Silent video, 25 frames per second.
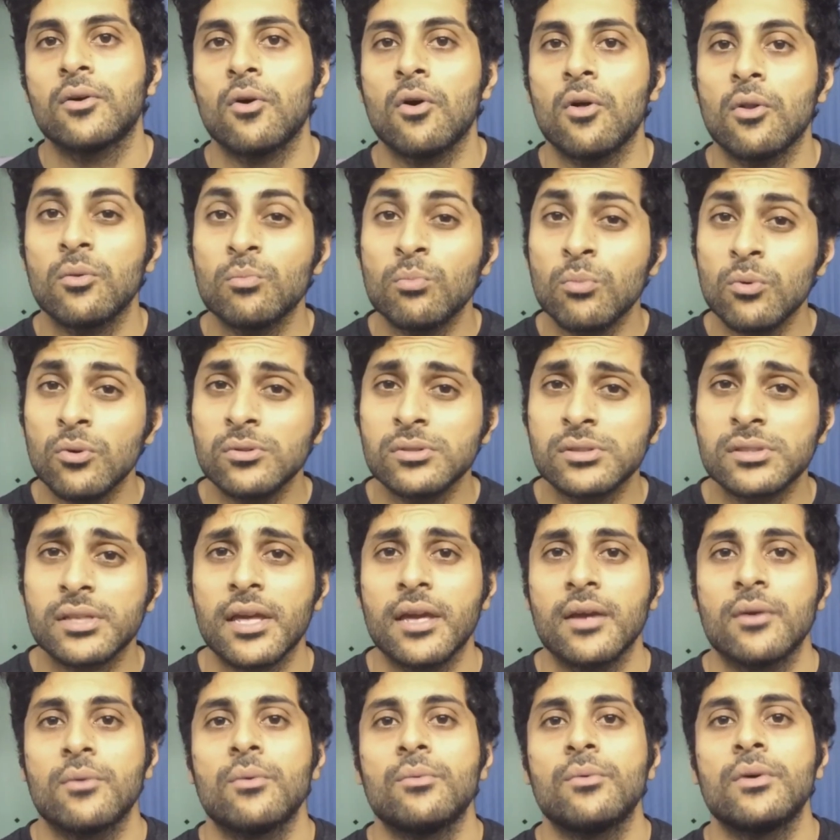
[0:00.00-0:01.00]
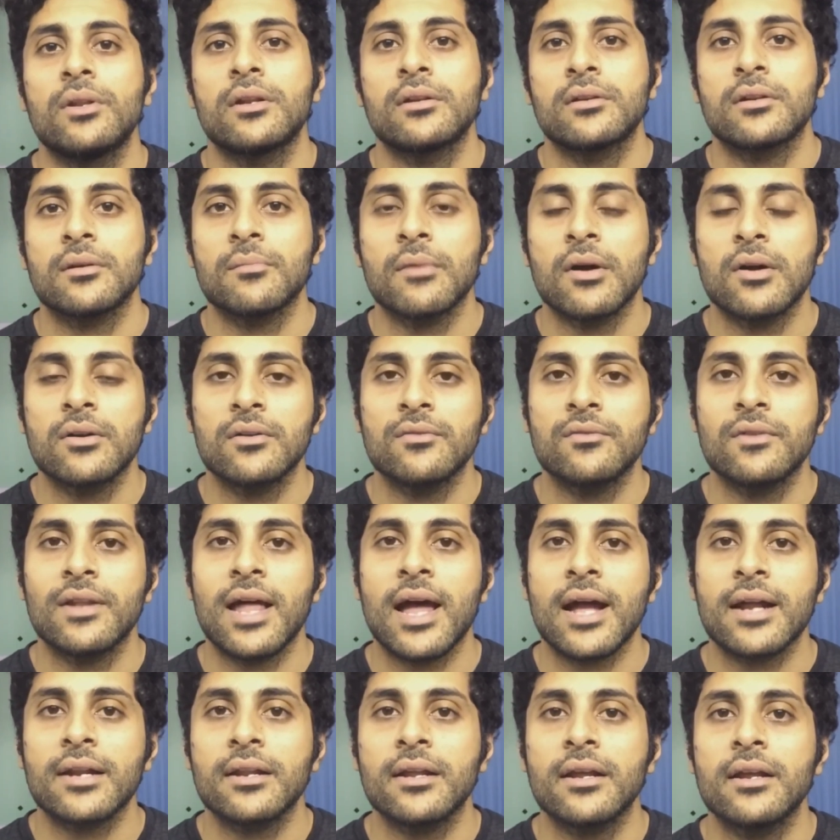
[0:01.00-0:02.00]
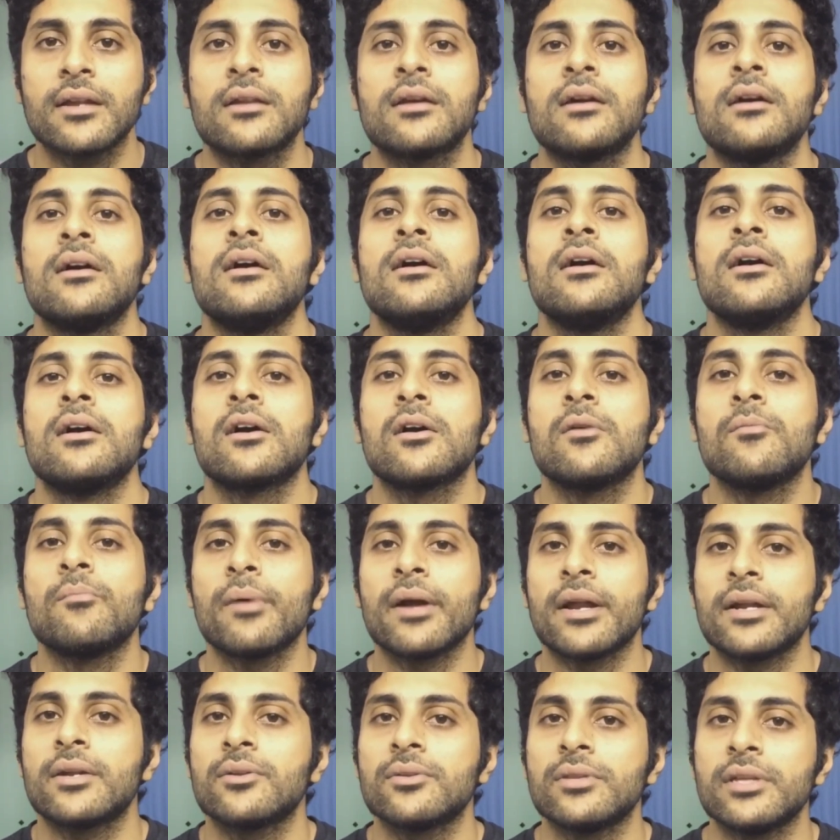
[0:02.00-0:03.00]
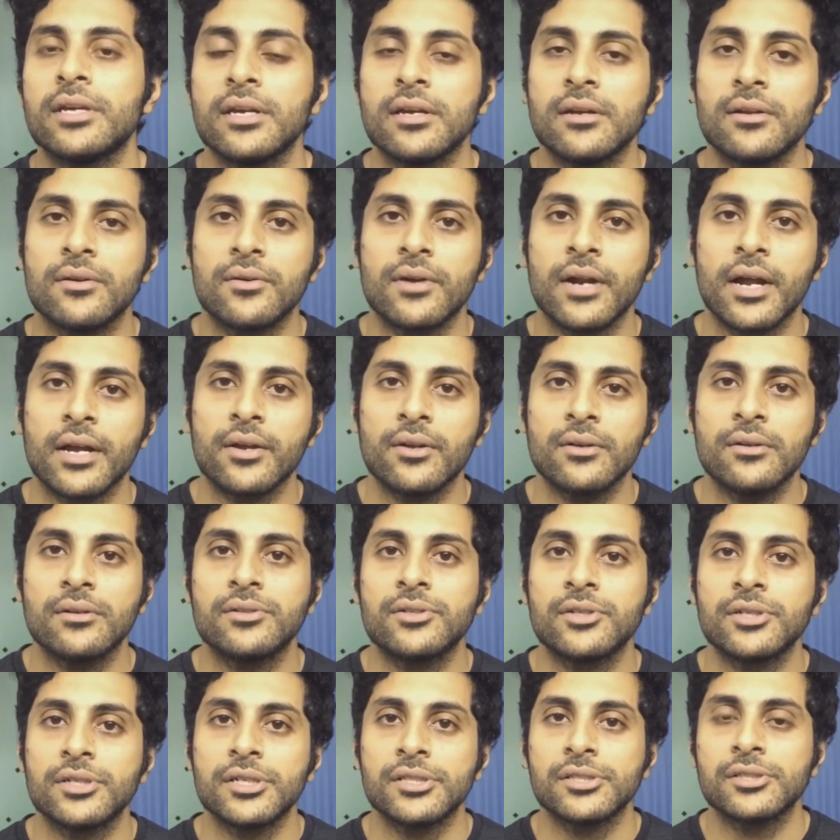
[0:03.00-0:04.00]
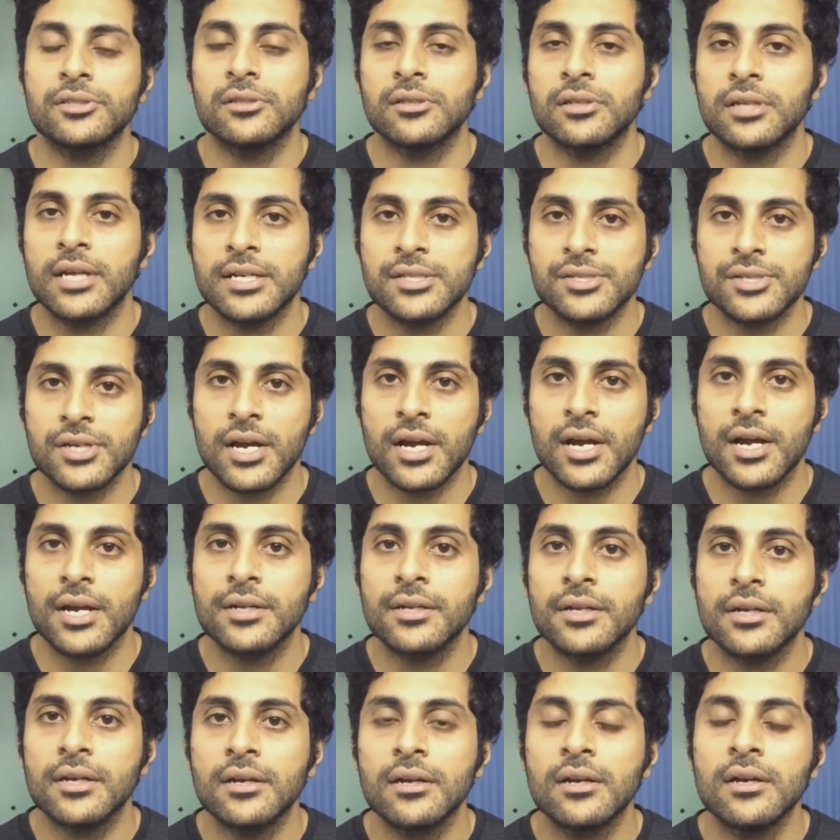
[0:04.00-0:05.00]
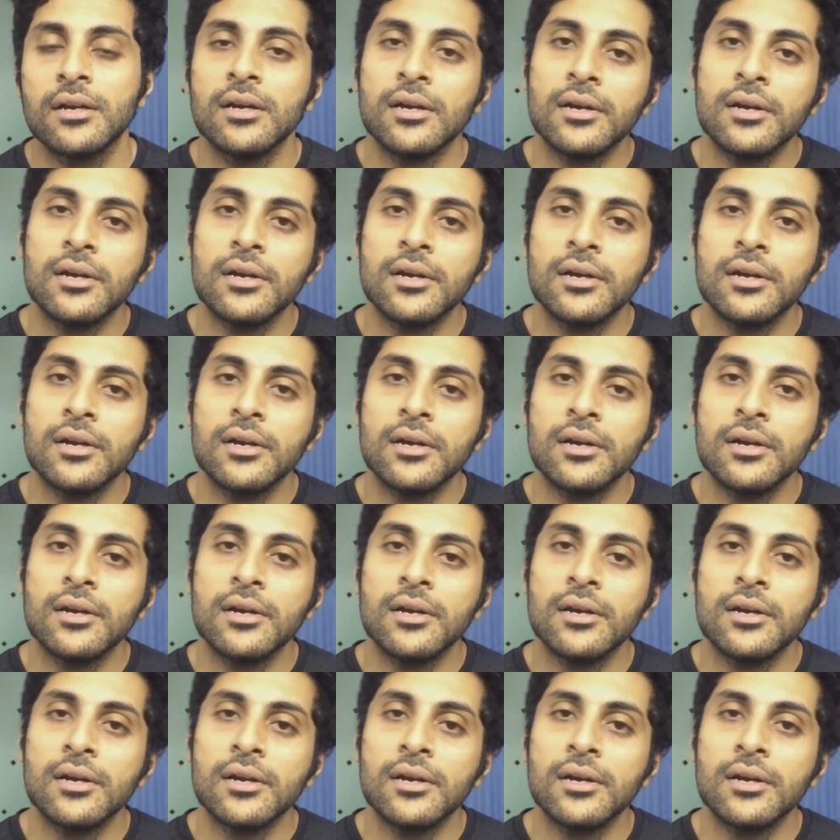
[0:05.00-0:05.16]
almost equivalent amount of lactate compared to the regular traditional HIIT.